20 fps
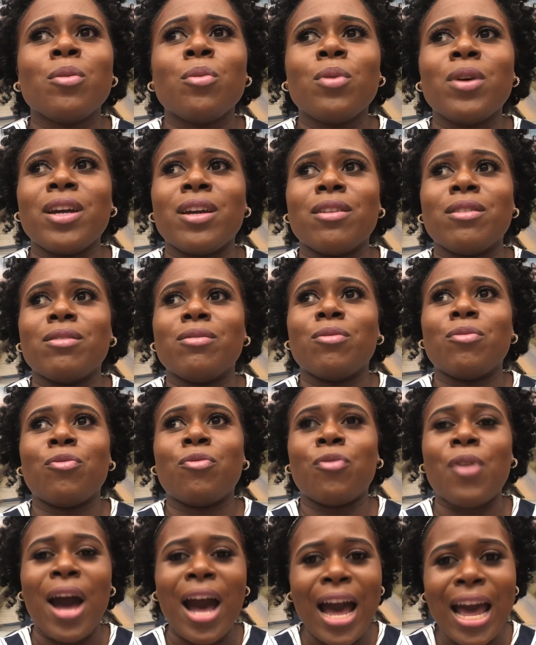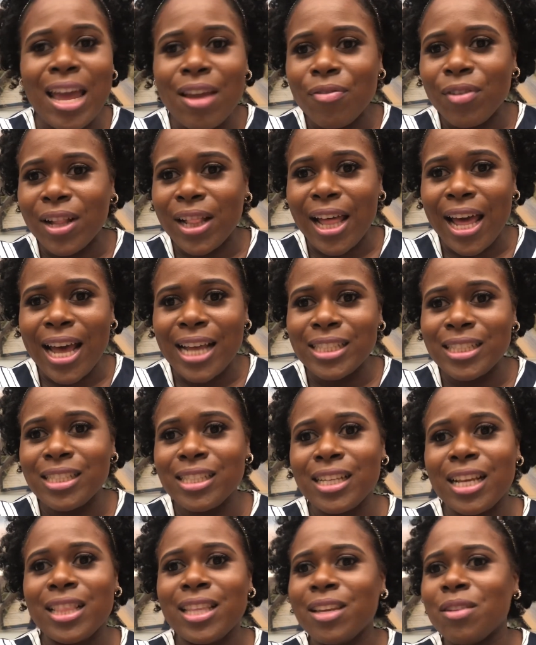what, 5
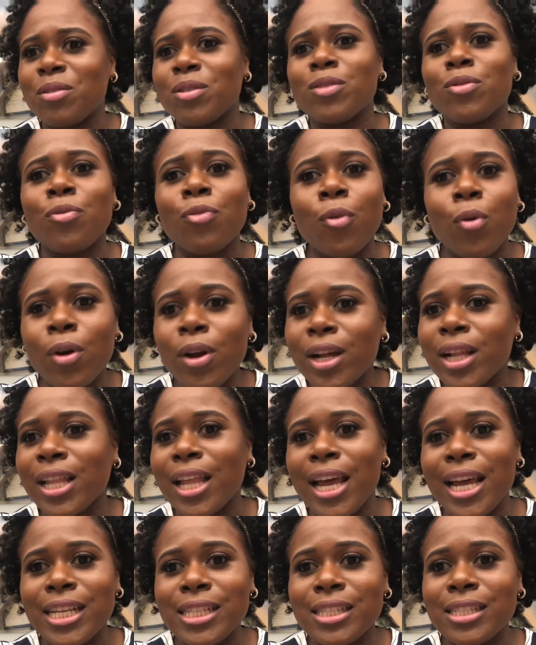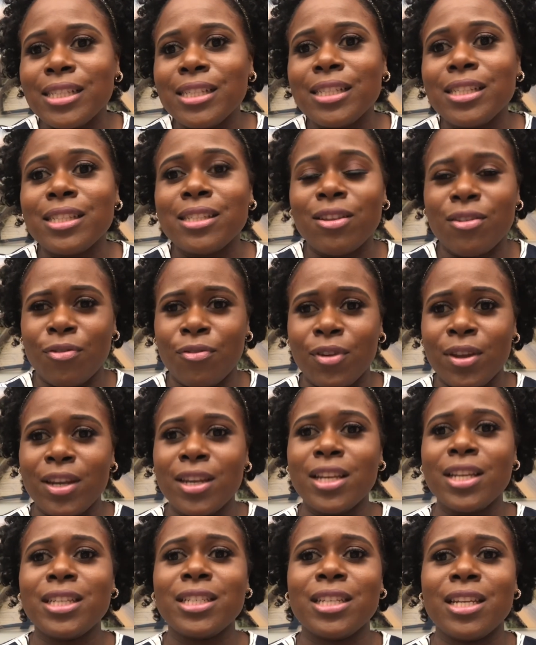classes? I think it was 4 classes to
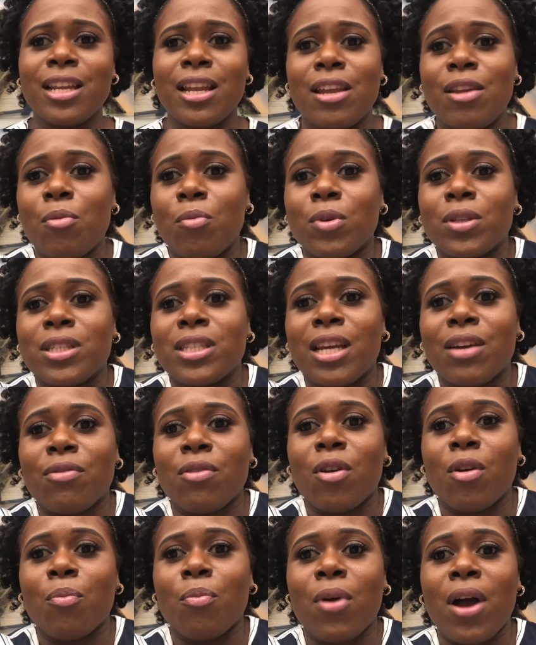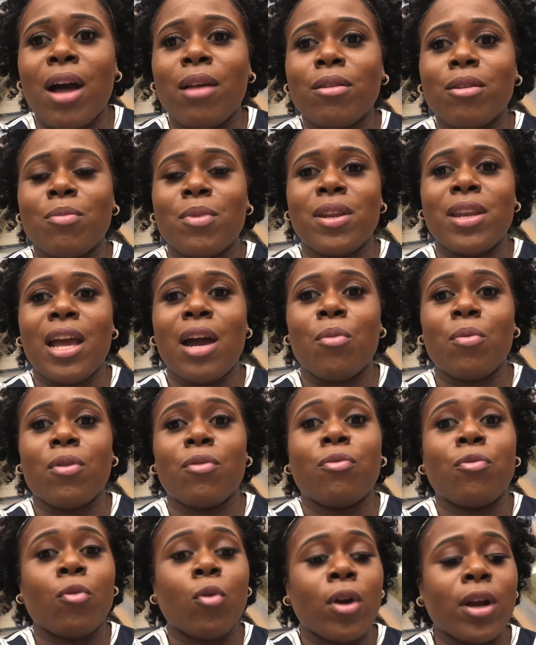finish, and it was never a problem. And now
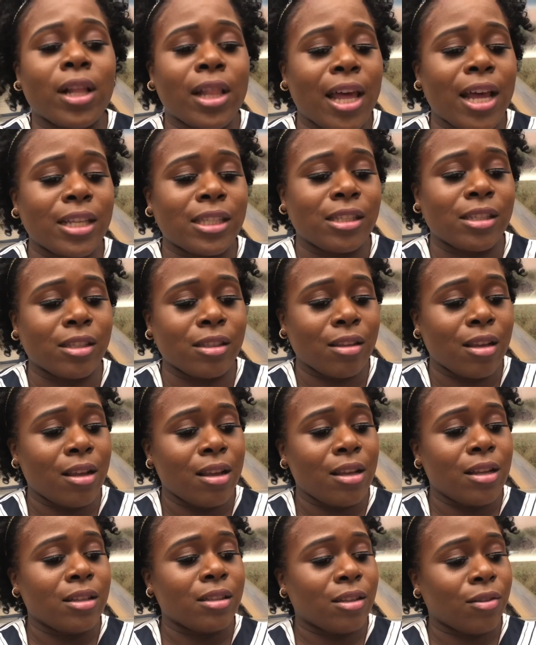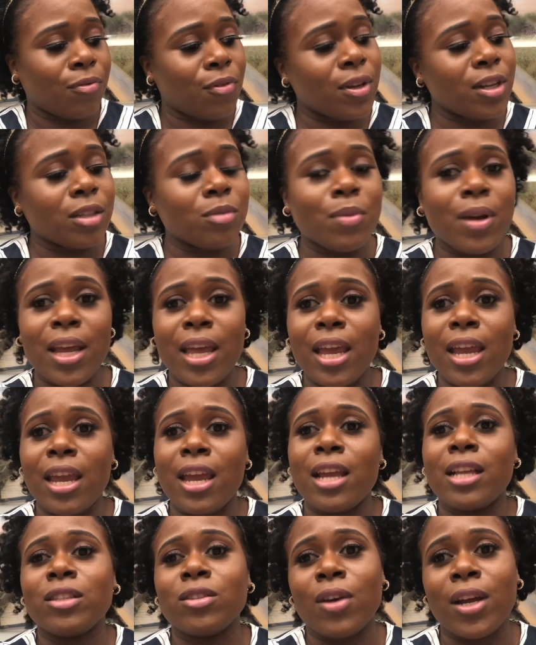we're 4 classes to finish my
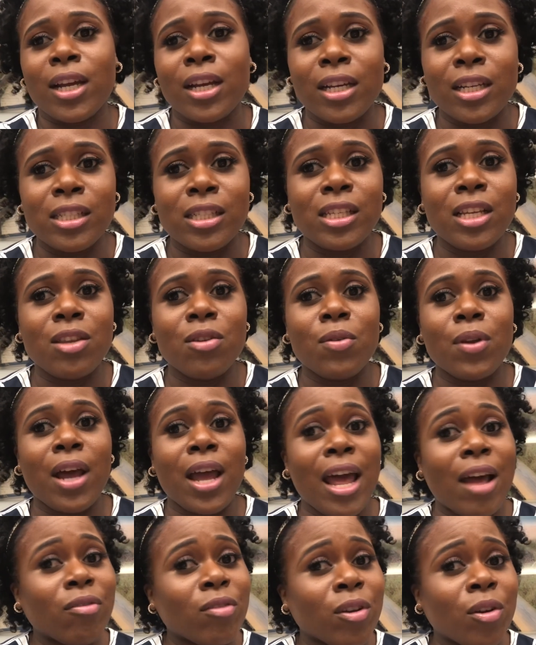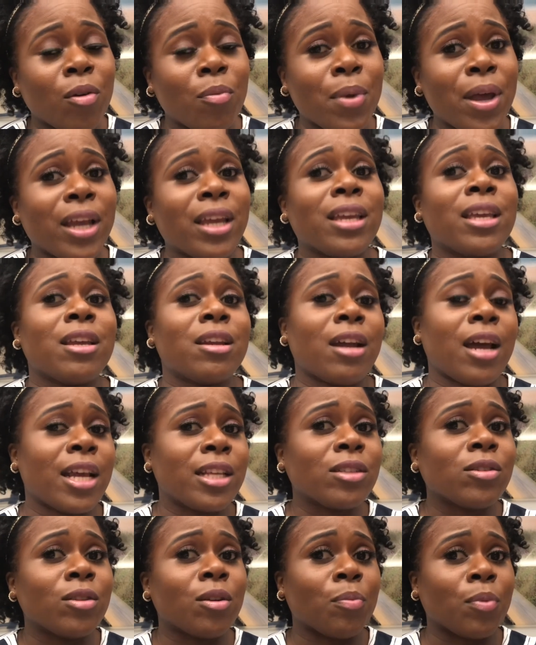AA so I can continue, and I have to go back and get a high
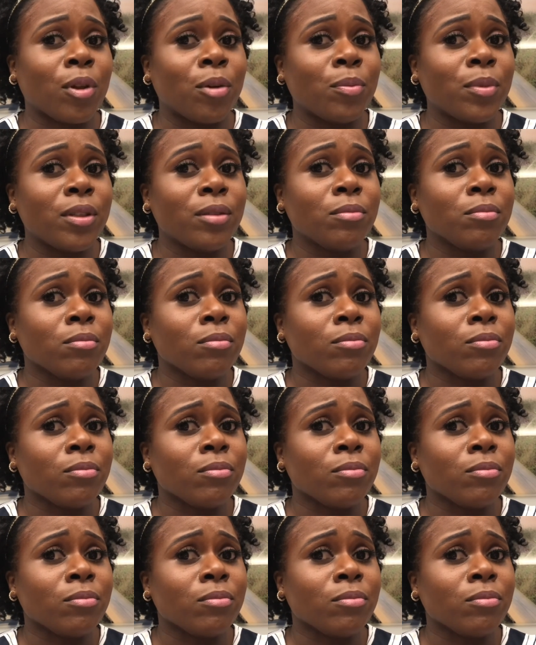school diploma.